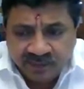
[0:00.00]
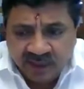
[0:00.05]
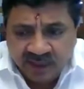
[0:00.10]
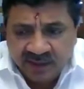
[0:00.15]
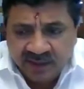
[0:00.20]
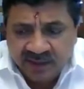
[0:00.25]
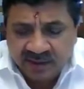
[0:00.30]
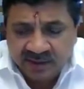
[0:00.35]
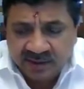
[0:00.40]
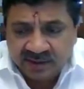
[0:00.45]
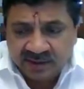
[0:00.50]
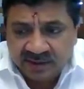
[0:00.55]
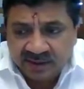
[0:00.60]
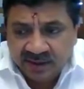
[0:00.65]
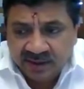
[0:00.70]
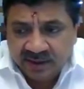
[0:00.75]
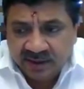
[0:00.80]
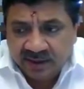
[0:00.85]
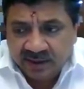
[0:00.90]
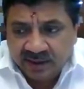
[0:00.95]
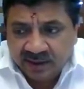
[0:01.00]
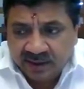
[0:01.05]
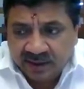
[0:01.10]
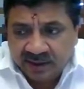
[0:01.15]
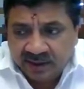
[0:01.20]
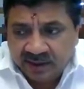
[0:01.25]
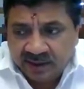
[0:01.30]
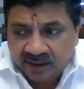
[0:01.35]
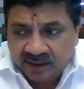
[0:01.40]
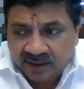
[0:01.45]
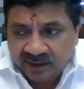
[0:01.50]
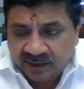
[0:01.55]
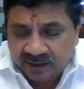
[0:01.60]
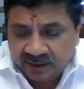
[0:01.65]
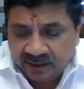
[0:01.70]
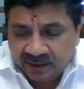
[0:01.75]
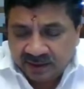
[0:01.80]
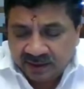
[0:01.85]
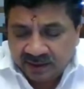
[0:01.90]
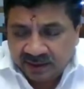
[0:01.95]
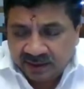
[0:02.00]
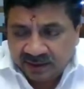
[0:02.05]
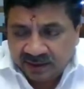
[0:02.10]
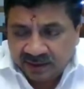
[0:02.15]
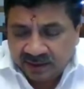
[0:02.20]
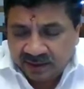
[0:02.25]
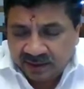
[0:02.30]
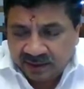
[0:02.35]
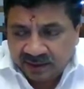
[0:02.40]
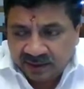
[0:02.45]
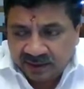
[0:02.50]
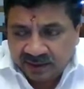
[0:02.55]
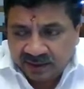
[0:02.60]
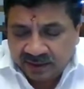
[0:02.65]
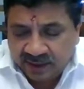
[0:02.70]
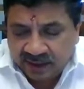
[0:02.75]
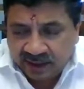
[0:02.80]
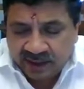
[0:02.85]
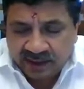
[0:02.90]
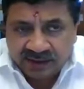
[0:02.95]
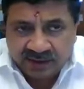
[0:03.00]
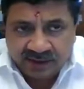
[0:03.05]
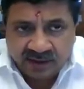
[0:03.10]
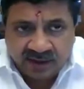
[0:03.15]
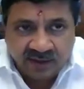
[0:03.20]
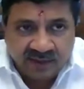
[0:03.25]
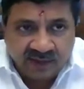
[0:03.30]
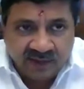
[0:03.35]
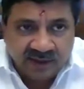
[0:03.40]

it is the electoral